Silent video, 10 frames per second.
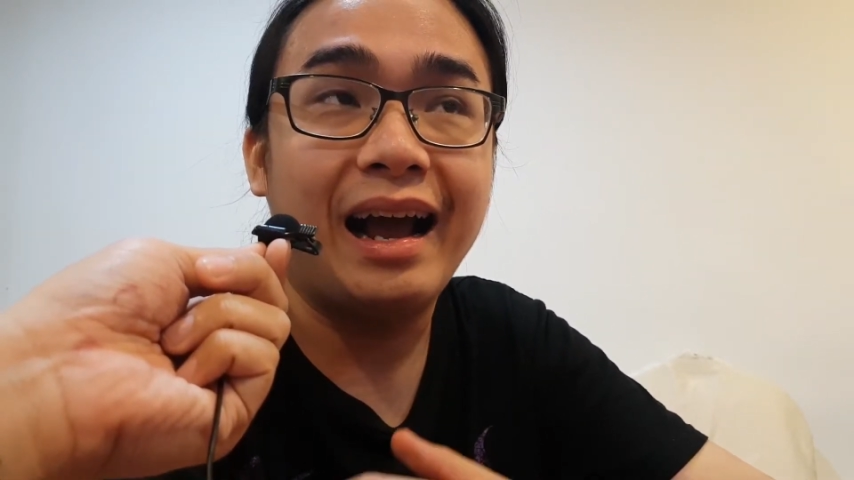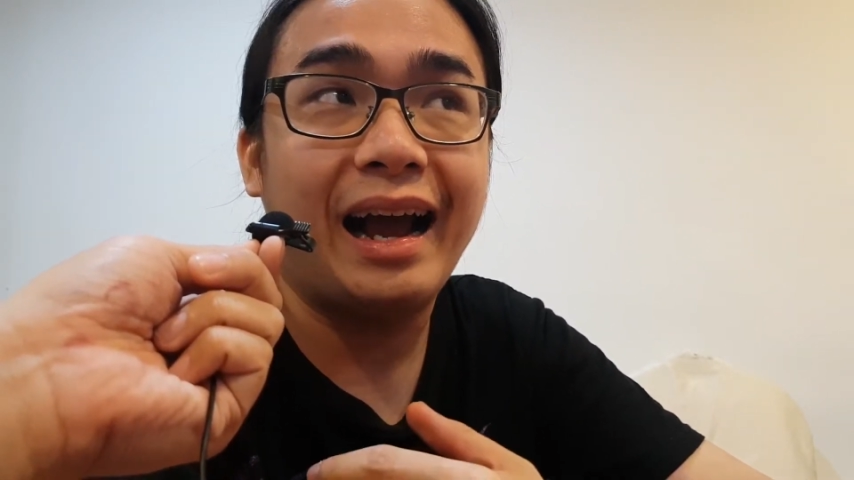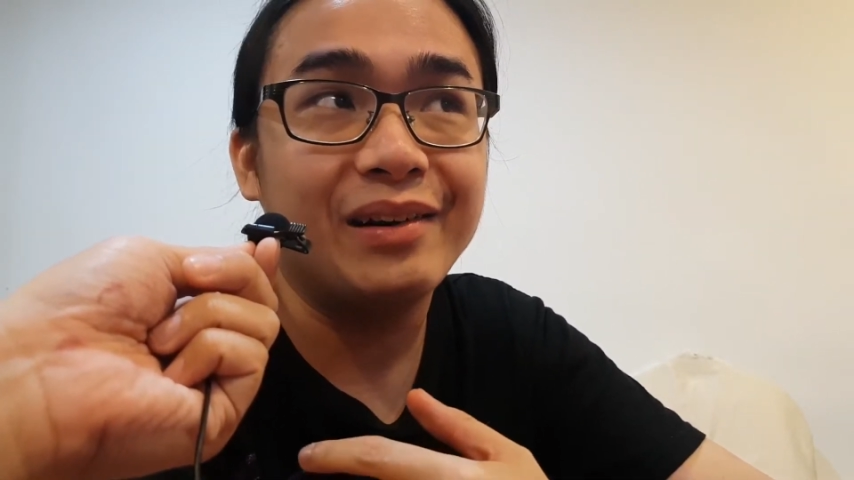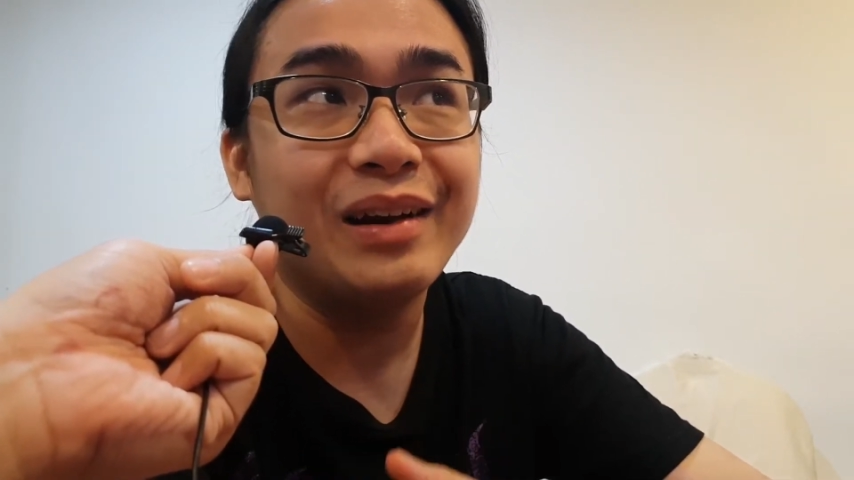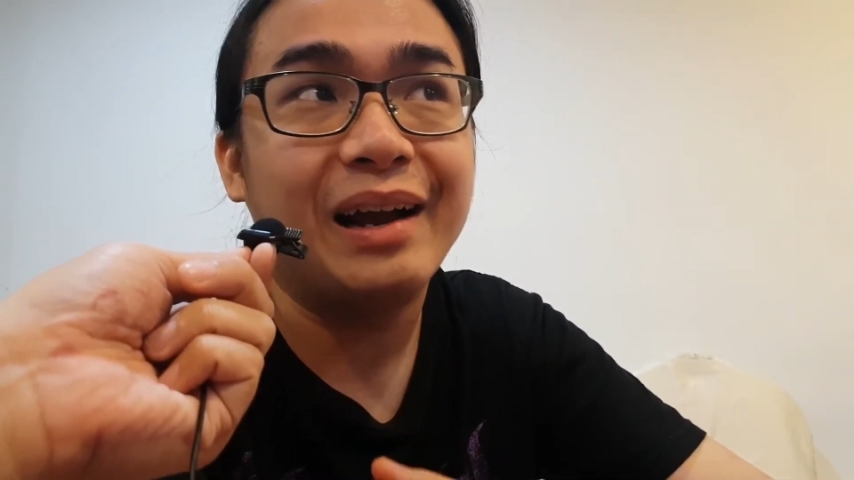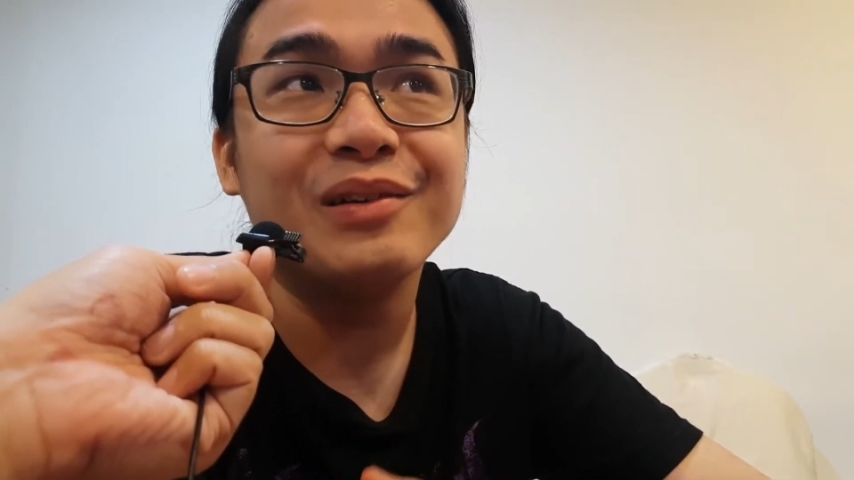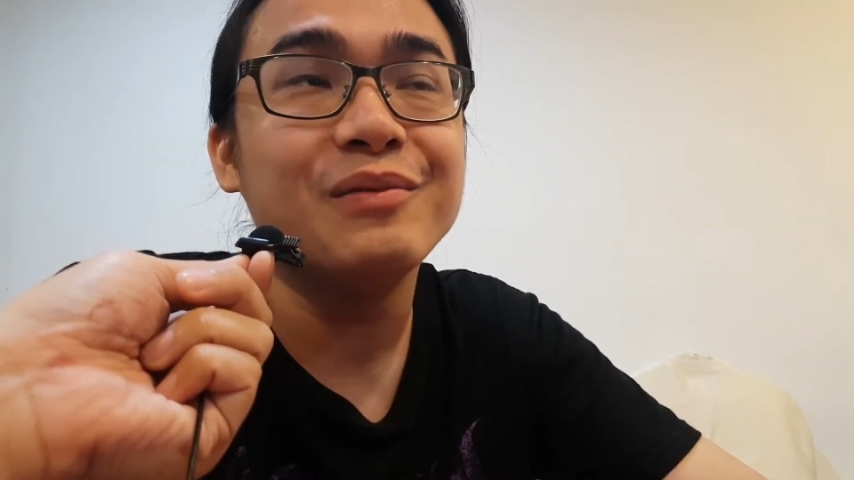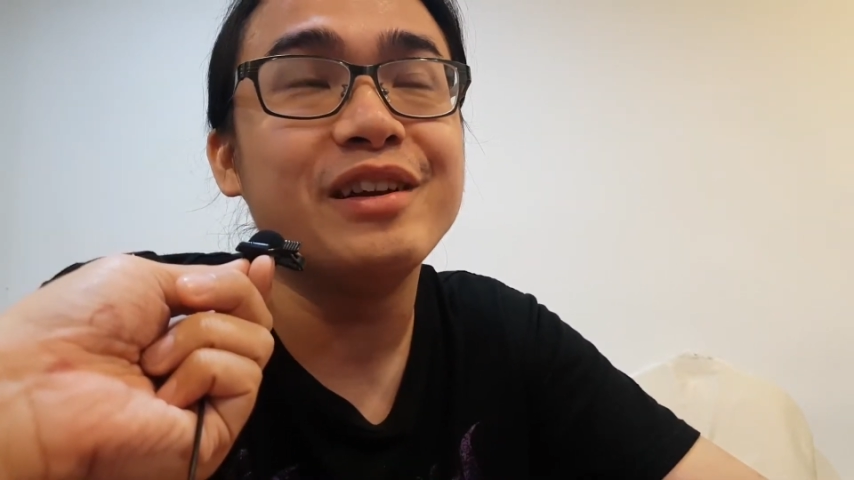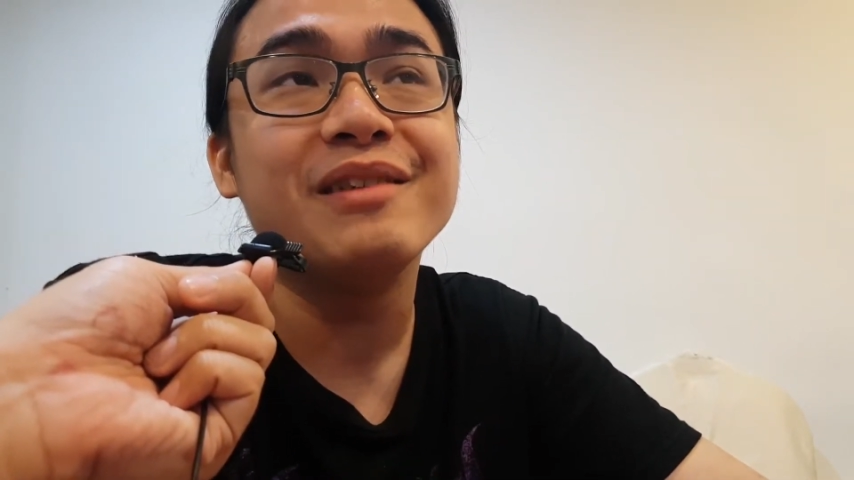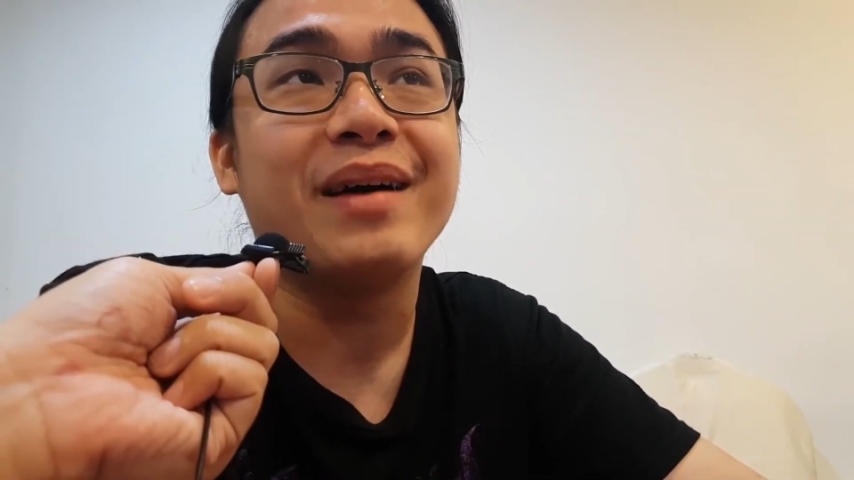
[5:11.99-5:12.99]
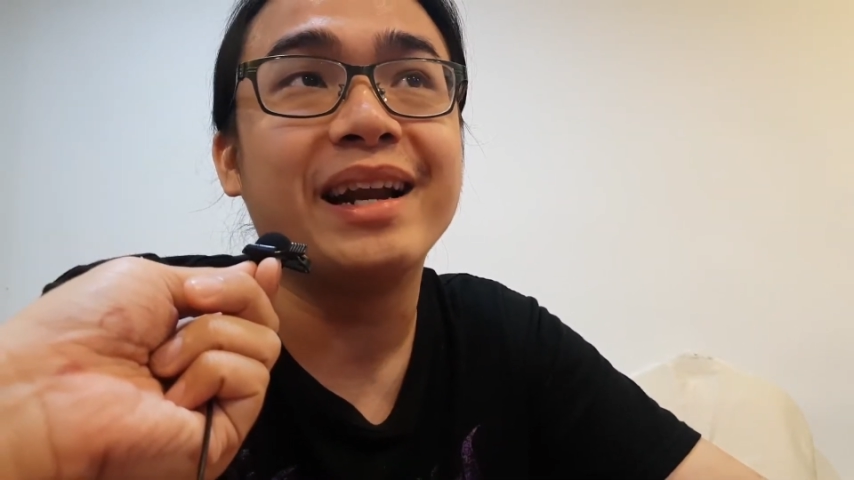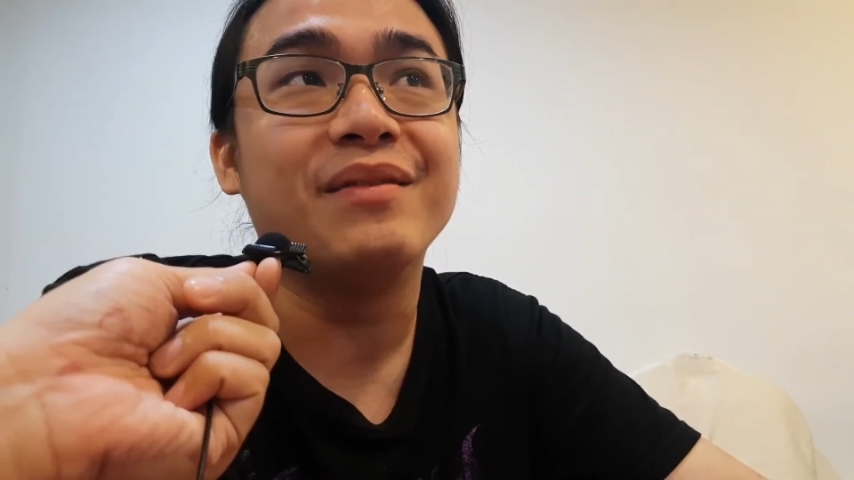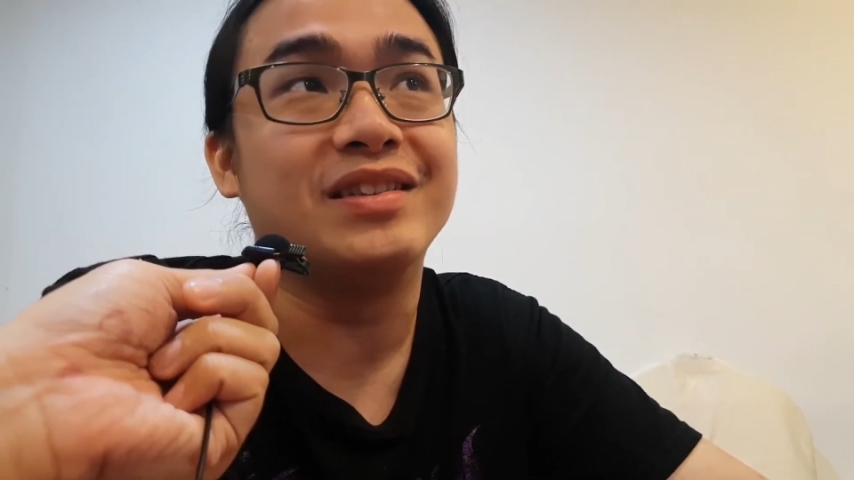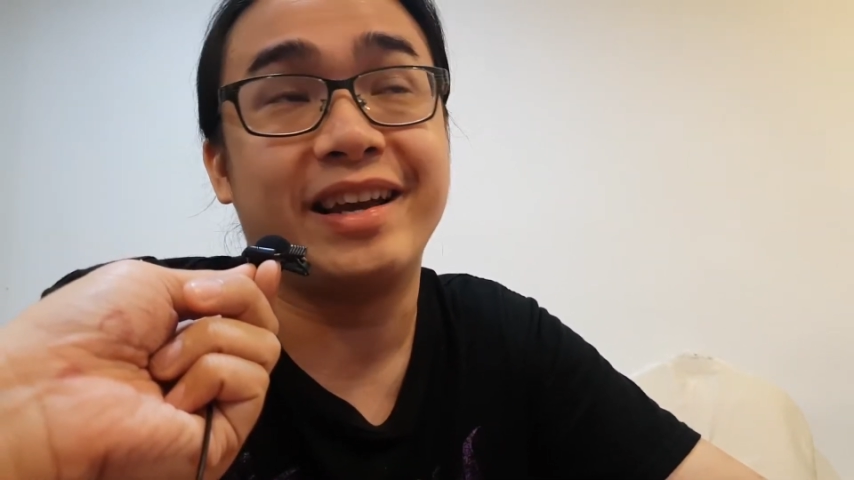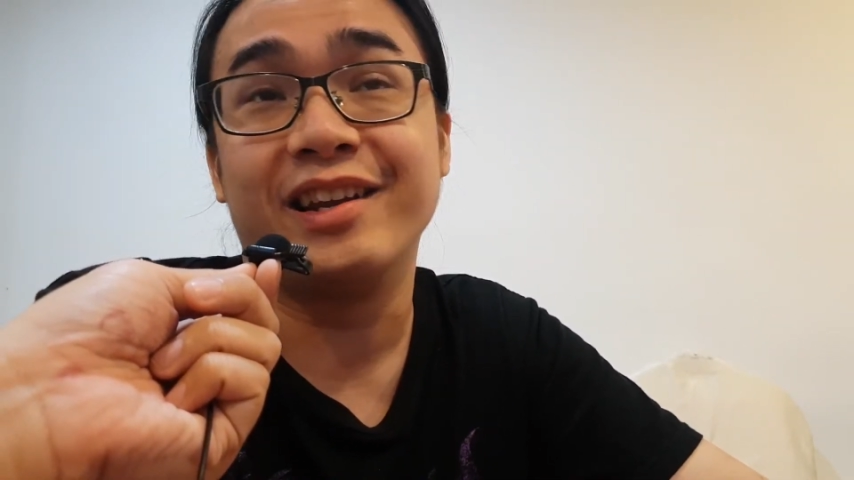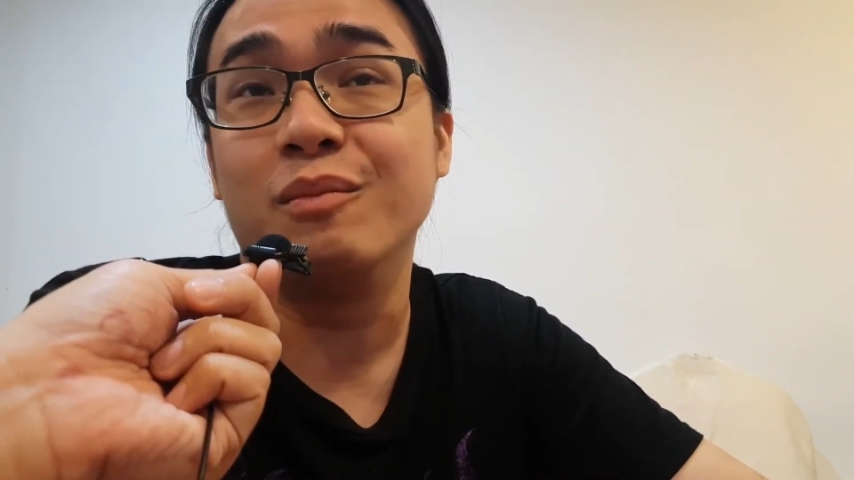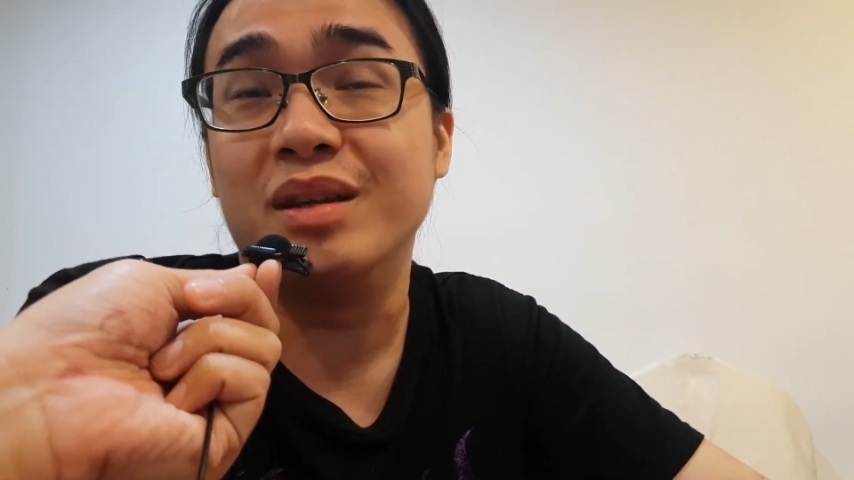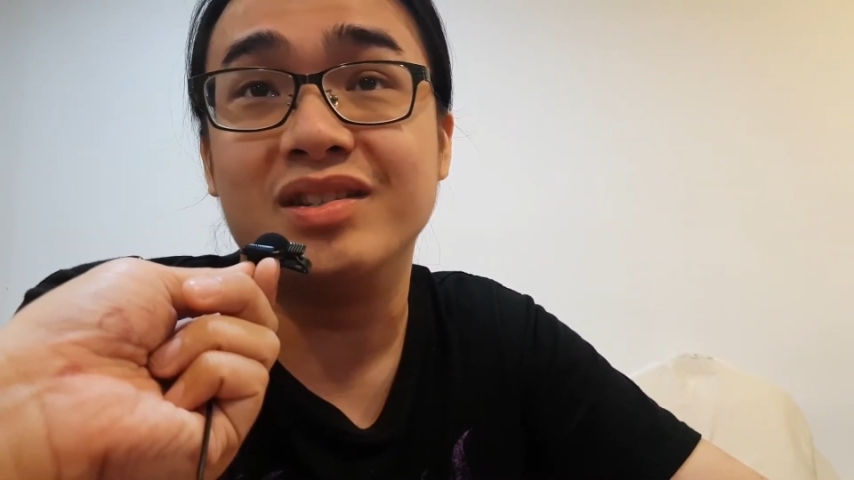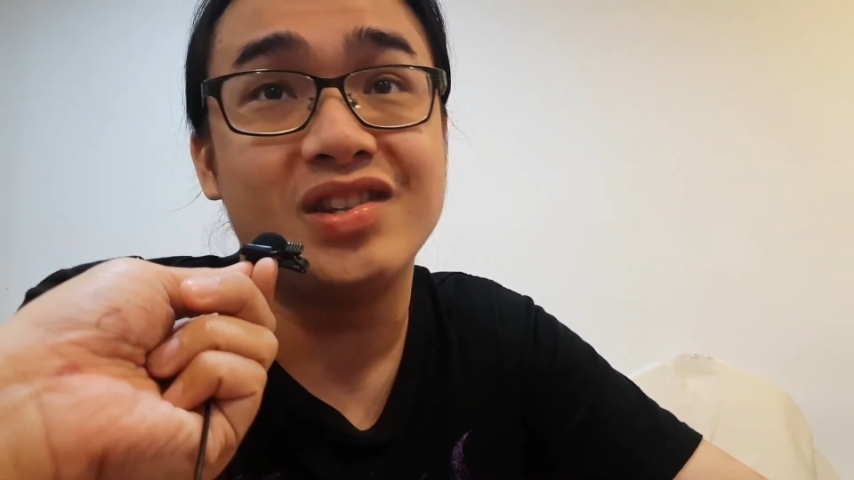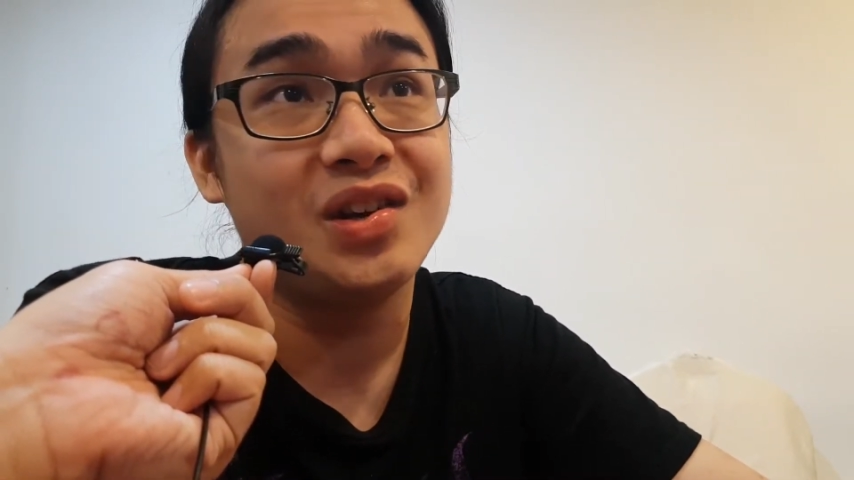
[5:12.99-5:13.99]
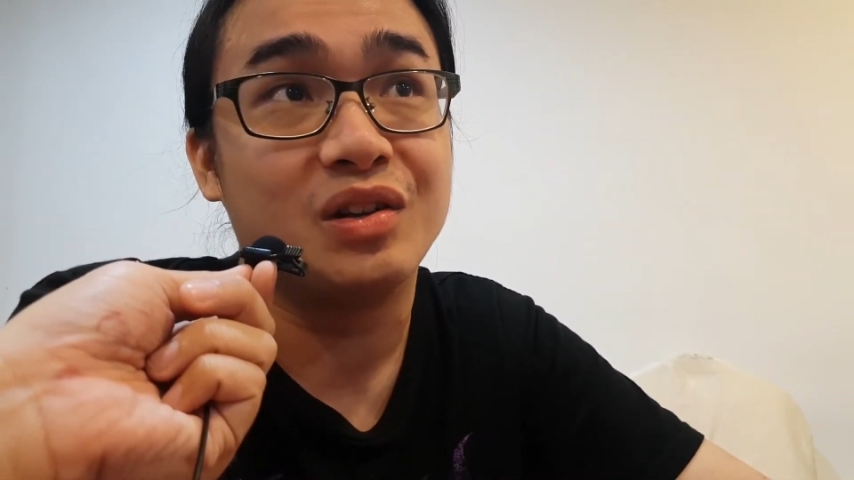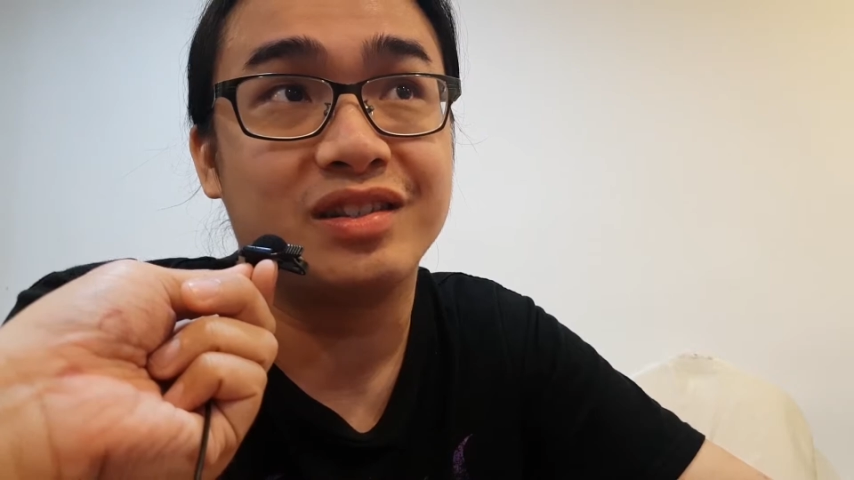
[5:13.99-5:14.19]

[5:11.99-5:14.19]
I don't I don't really mind if it's NLBC on